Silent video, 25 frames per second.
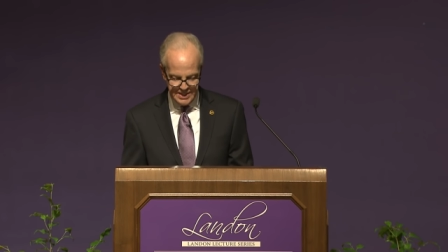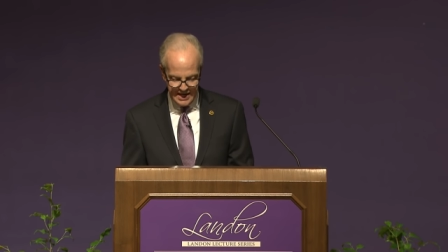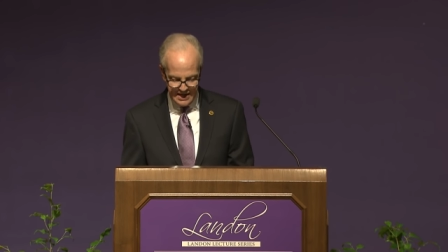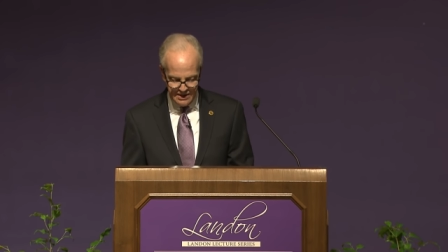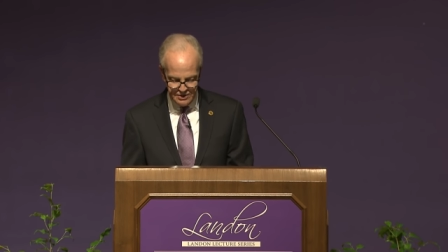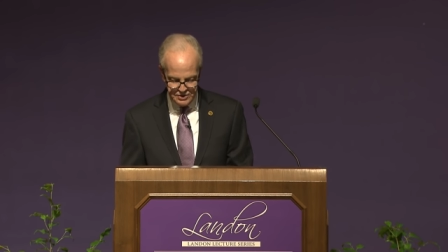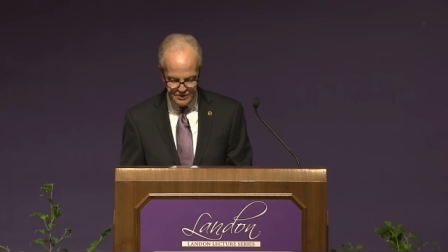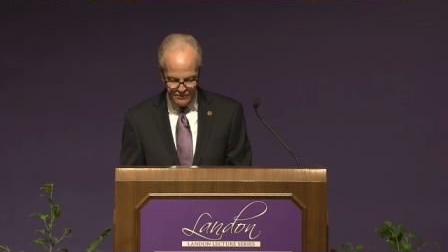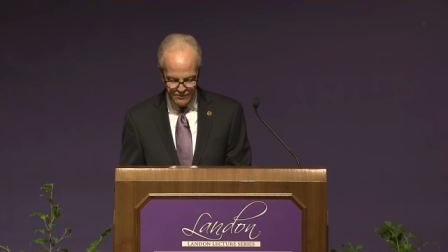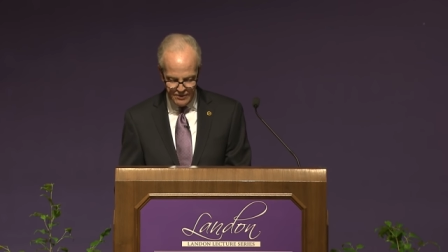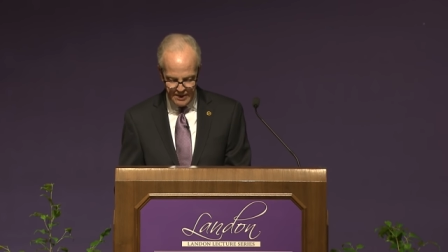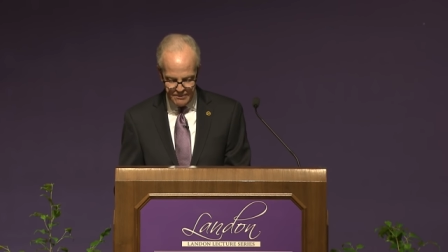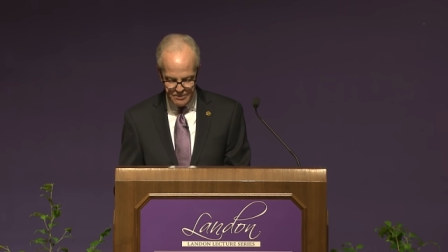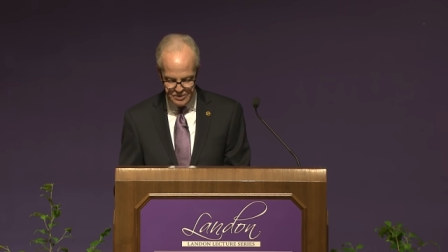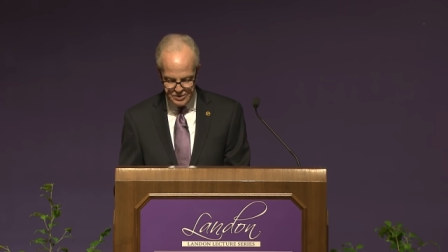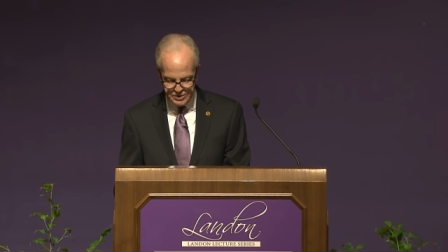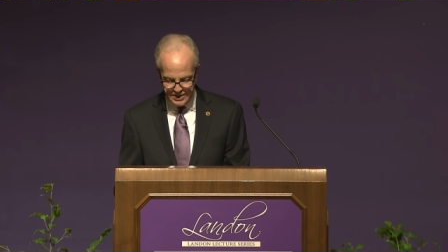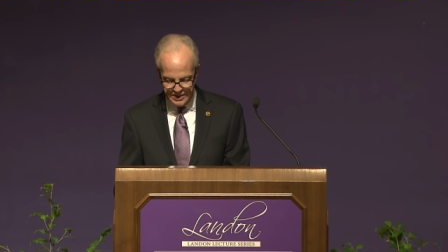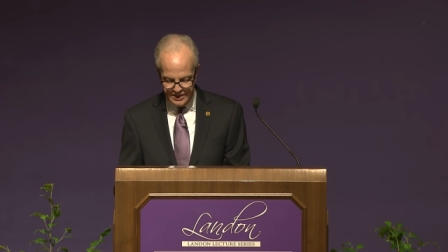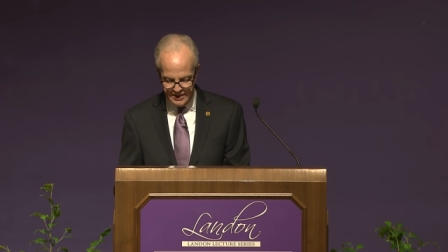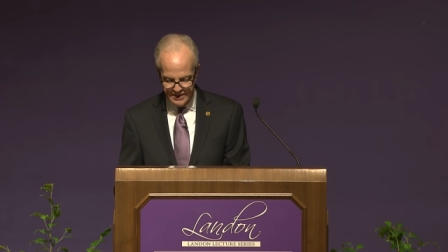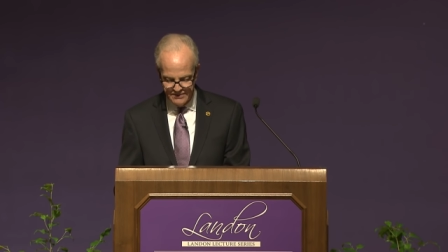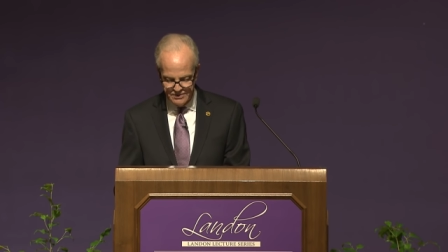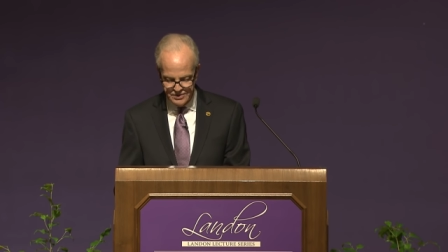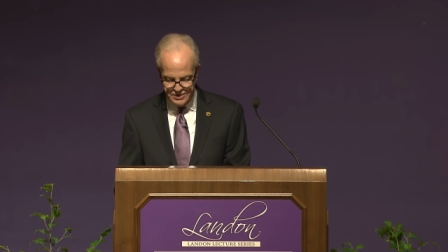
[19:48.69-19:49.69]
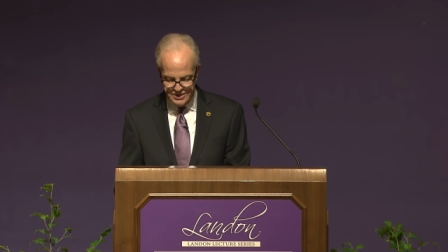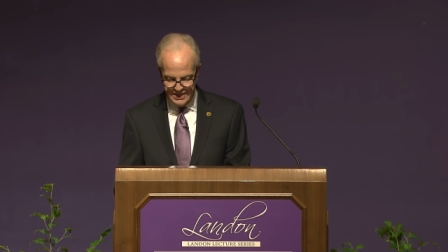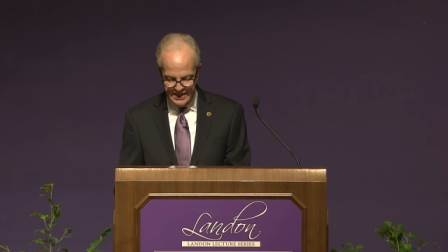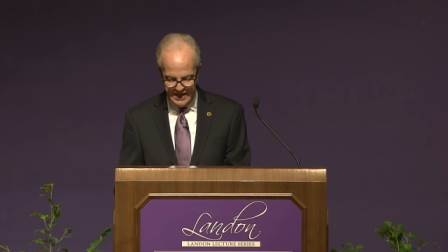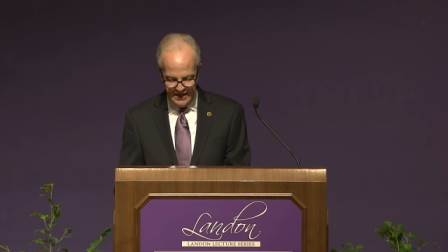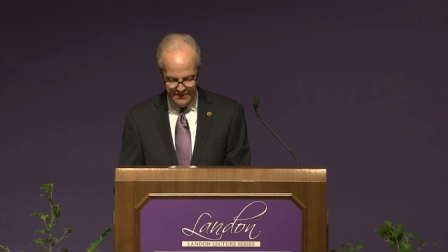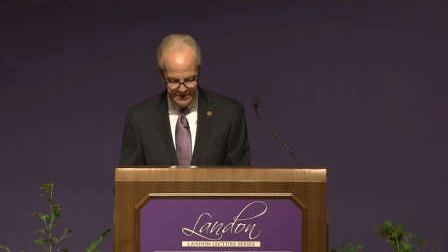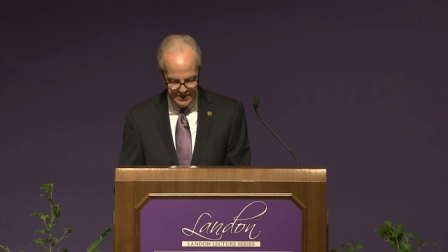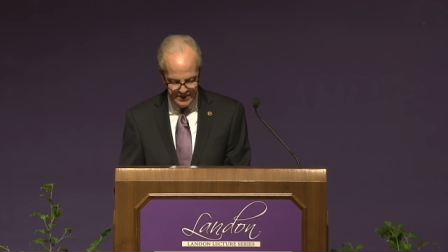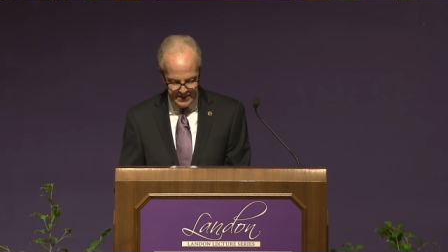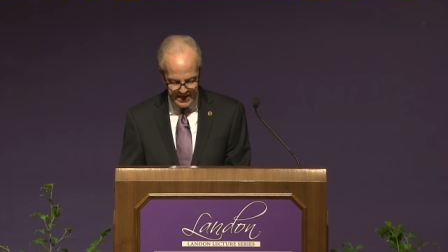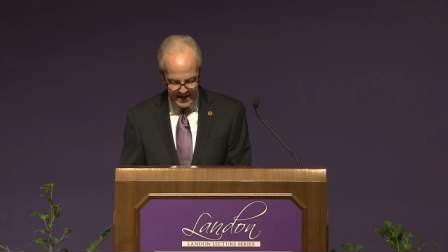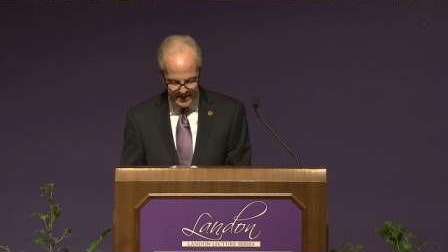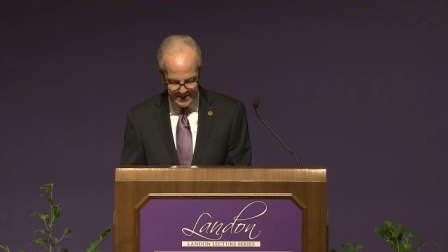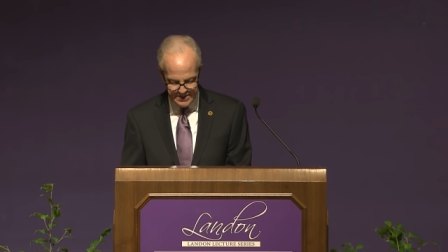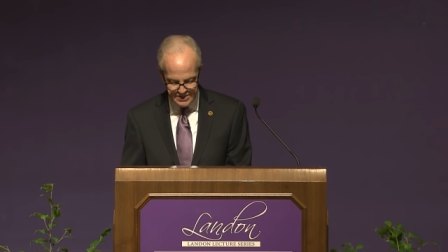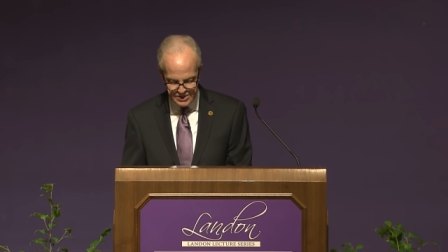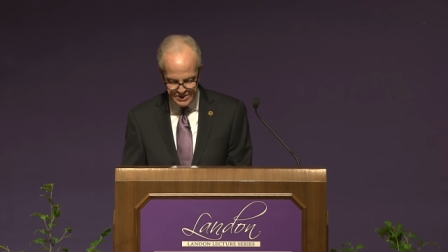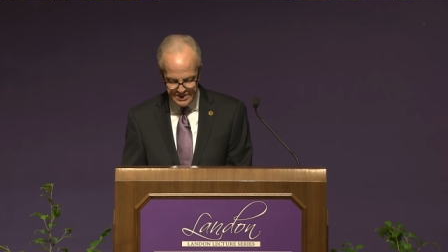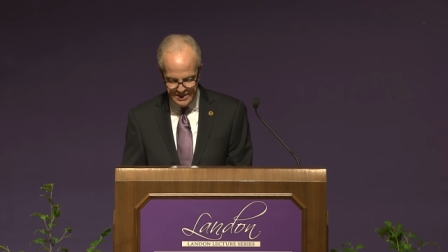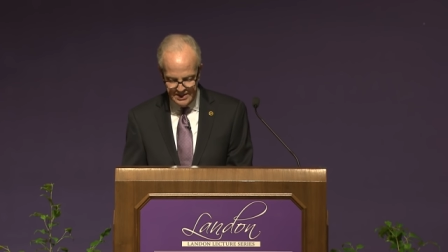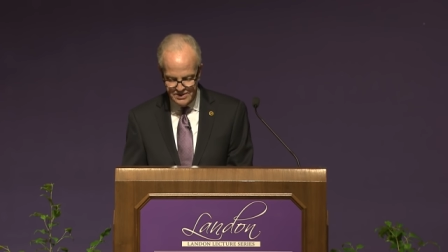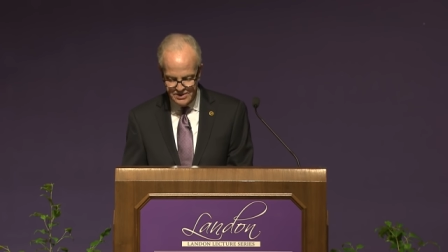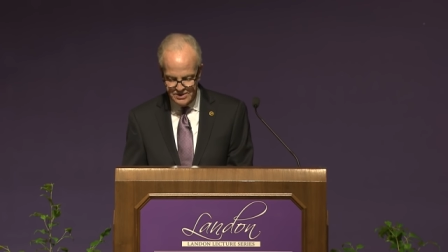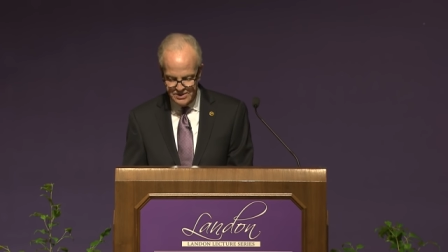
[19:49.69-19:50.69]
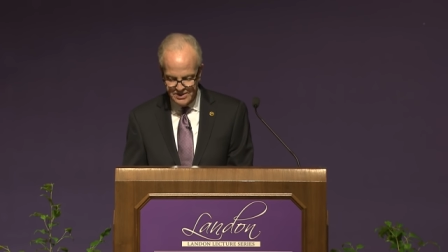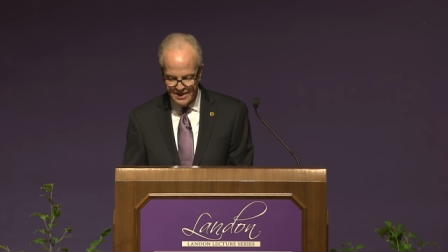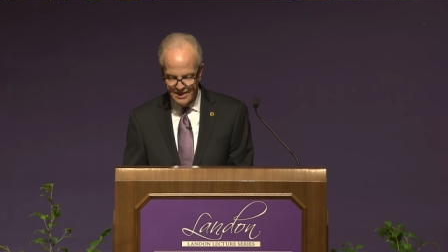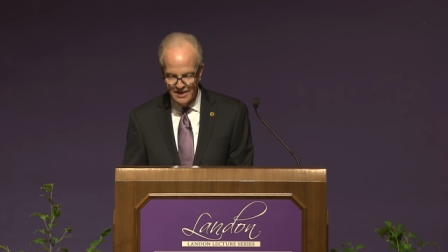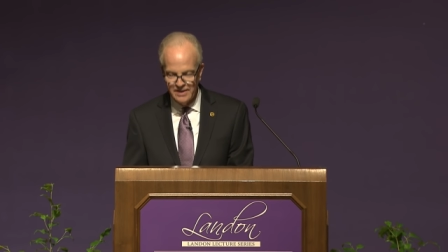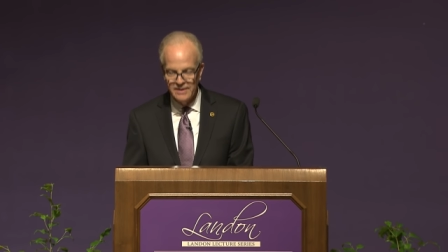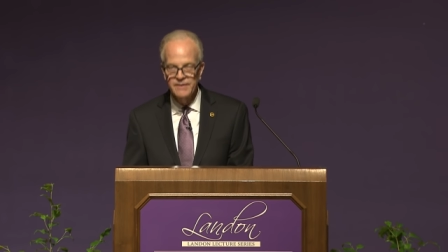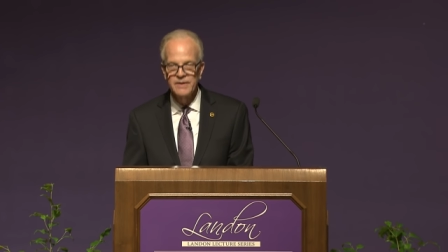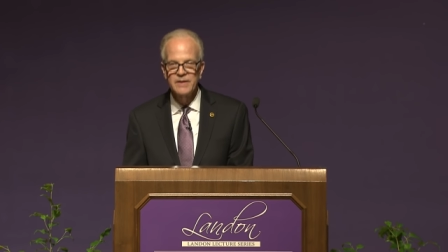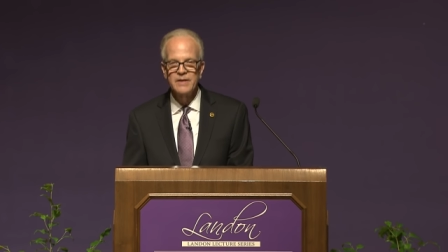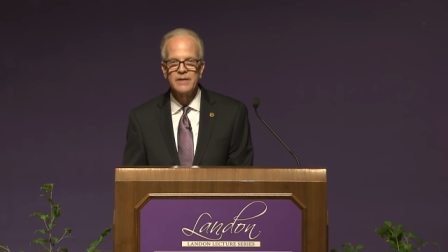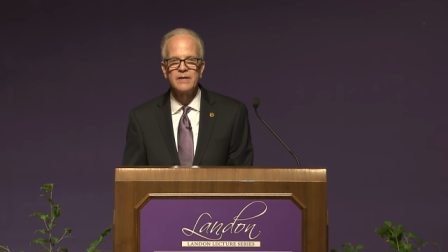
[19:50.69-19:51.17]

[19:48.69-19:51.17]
House of Representatives and the United States Senate